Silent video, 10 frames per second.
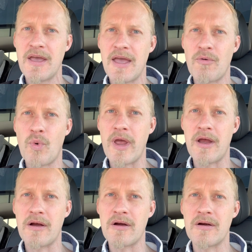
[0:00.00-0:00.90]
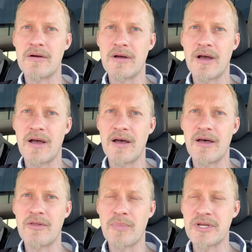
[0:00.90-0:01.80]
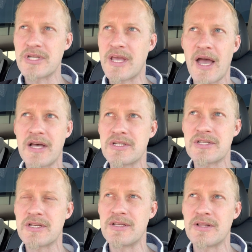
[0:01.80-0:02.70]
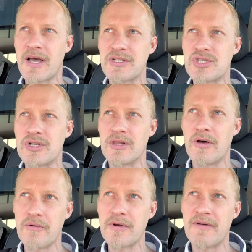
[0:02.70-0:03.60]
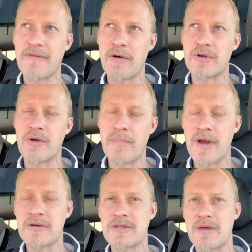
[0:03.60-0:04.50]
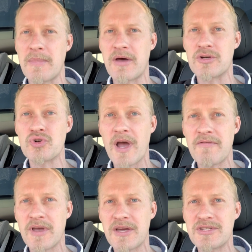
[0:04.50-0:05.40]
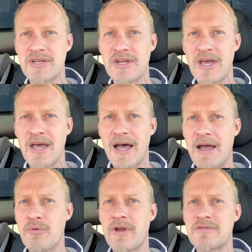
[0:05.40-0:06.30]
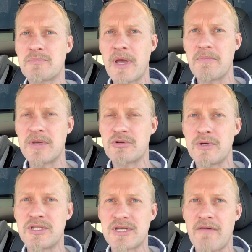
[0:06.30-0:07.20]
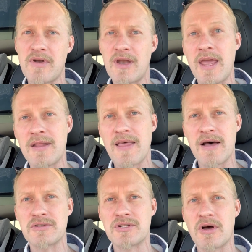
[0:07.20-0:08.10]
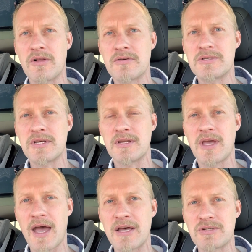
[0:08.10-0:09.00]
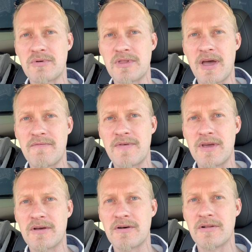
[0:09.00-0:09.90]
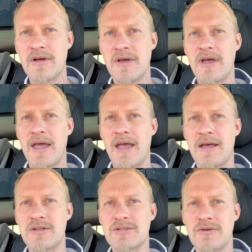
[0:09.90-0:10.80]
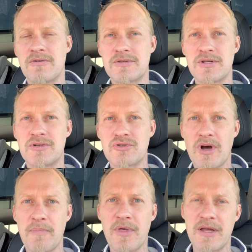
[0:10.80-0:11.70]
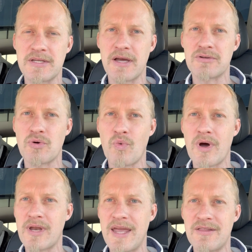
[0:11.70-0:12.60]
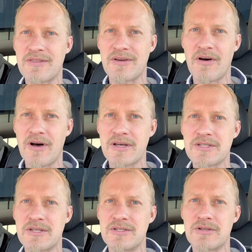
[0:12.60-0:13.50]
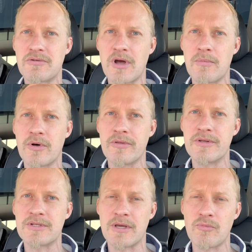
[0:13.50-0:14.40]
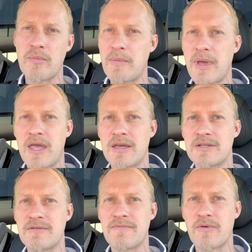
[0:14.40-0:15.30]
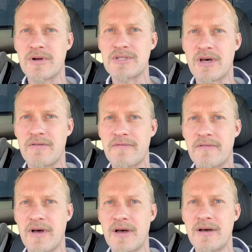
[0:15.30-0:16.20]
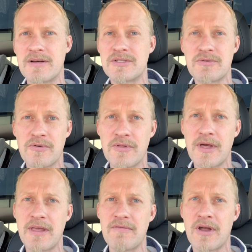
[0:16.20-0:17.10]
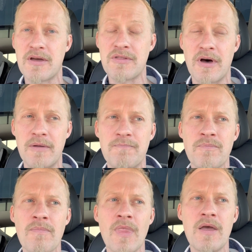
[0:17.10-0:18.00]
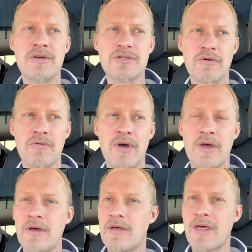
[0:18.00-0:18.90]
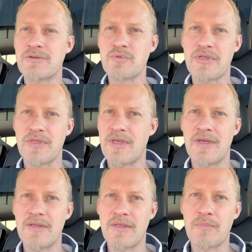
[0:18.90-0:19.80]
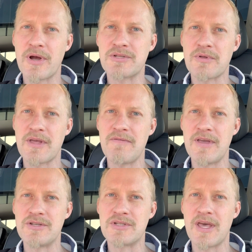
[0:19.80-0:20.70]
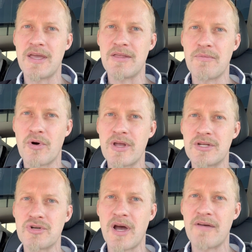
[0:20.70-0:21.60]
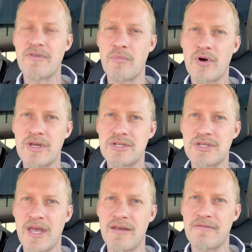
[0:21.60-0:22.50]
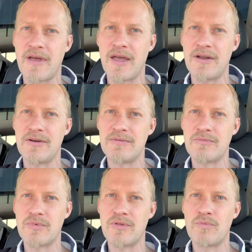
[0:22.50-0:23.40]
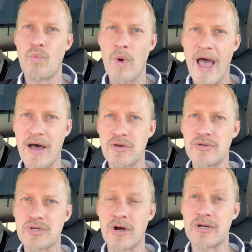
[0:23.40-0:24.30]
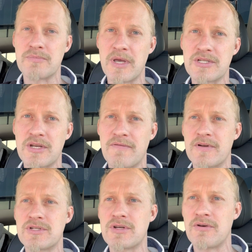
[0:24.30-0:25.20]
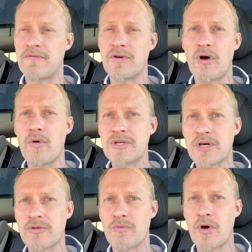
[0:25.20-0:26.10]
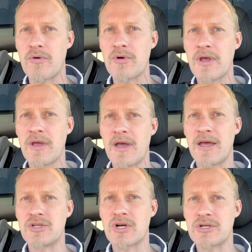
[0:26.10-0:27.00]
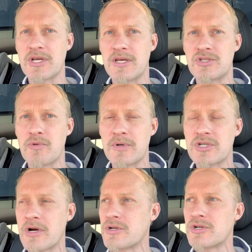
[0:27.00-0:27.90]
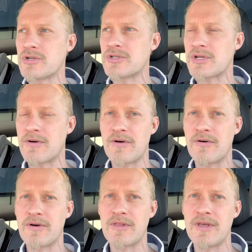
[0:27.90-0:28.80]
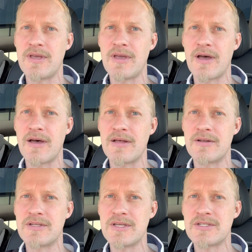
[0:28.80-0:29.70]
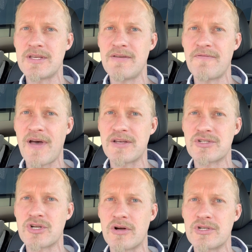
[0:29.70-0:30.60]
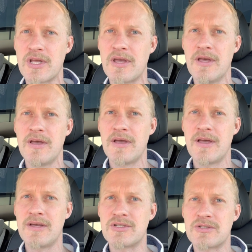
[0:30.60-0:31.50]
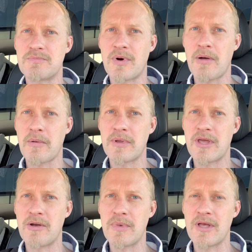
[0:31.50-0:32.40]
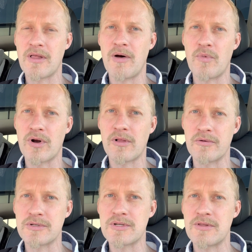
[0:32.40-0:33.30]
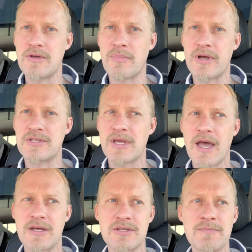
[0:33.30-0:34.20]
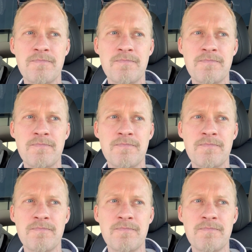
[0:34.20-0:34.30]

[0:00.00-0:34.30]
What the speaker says: where the price of gas in last year alone, if I would compare it to the amount of driving I did, I would have spent between $7,000 and $8,000 in gas with that vehicle. And so to drop that down to 1/8 the cost is incredible. This thing will be paying it for itself sooner than even I thought. So that's with the price with EVs. The more you drive, the more you save, and how you charge makes a difference too. If you're always on the road and charging at superchargers or the DC fast charging, it's probably going to be a lot more close to the price of gas.